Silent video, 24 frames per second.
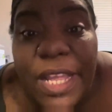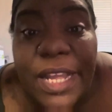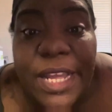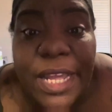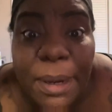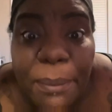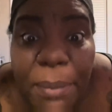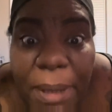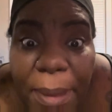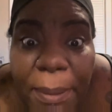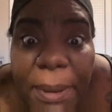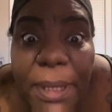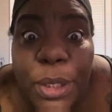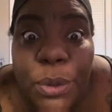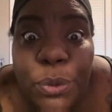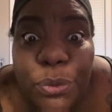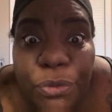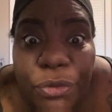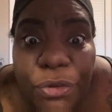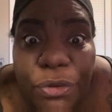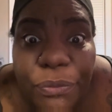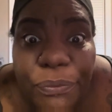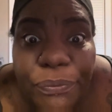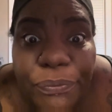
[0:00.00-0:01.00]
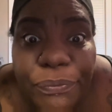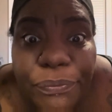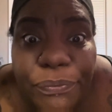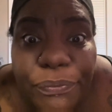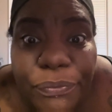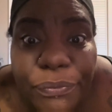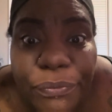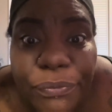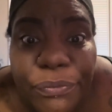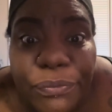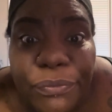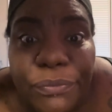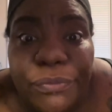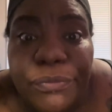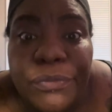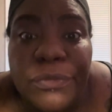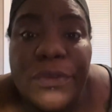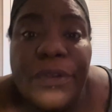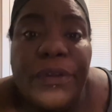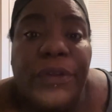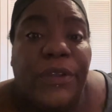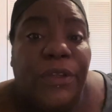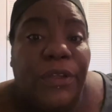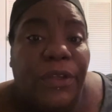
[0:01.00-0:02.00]
I gotta pay bills,
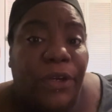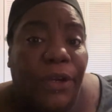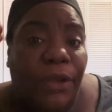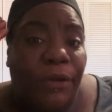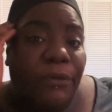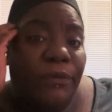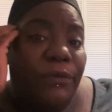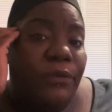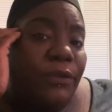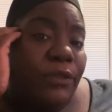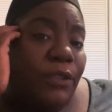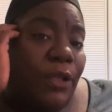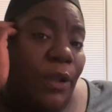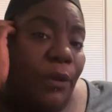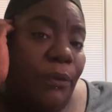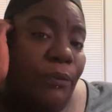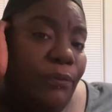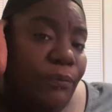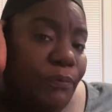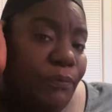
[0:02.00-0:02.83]
you know, so.